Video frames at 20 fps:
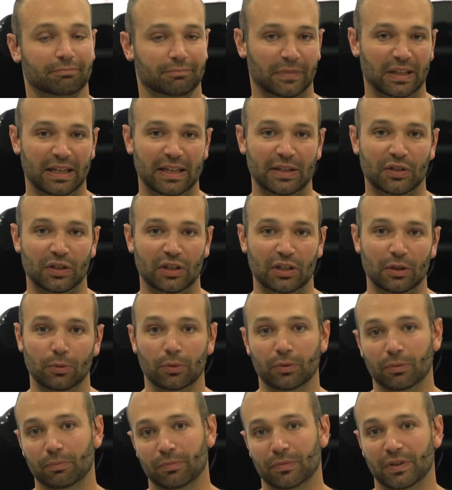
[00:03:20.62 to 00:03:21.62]
the
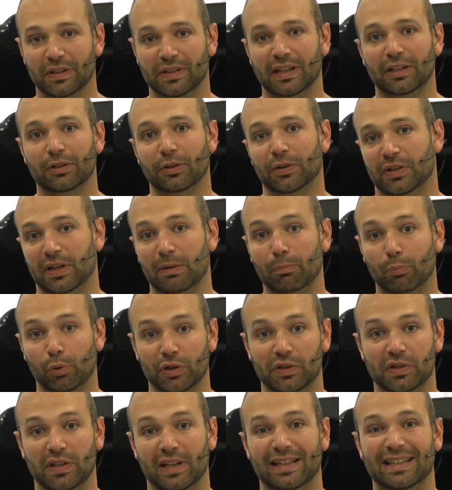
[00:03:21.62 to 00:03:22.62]
ECU the signals and
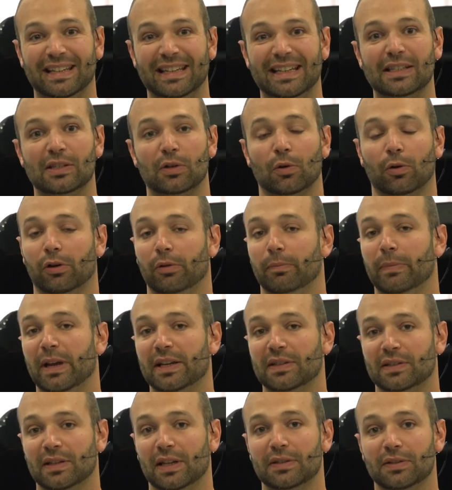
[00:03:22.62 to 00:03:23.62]
inputs that it needs in order to
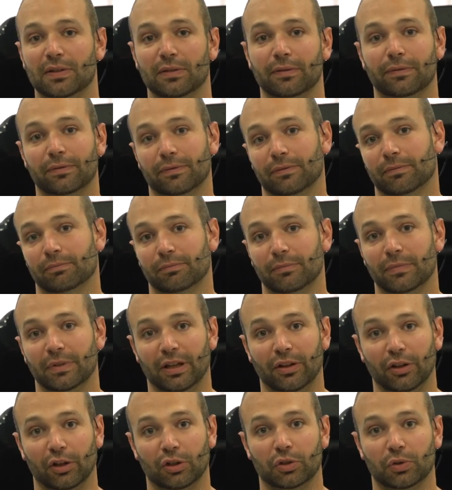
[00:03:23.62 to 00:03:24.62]
make sense of
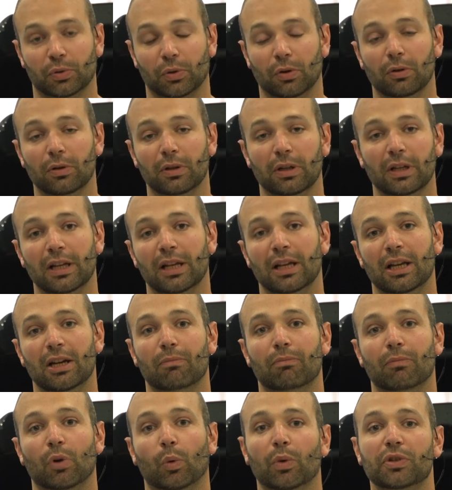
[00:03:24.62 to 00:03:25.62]
uh, the control.
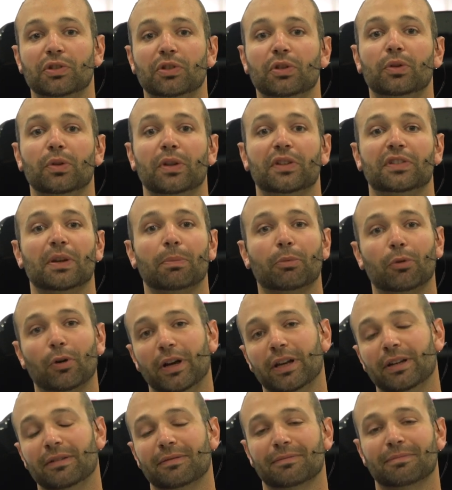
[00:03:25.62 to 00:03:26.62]
But once you do this
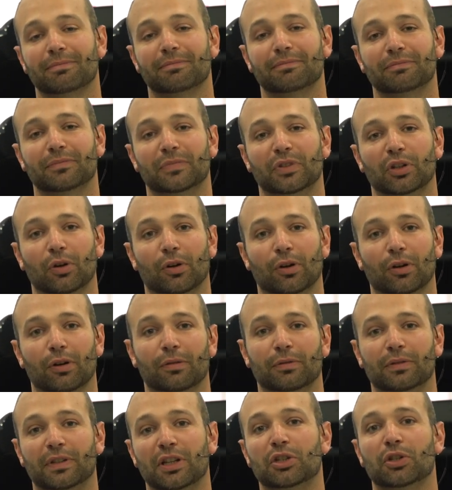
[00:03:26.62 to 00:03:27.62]
upgrade,
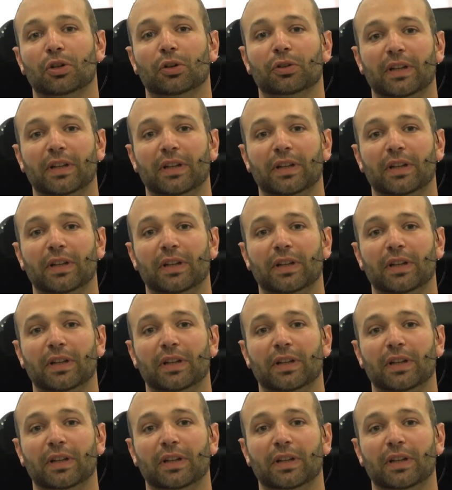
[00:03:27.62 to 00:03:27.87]
your digital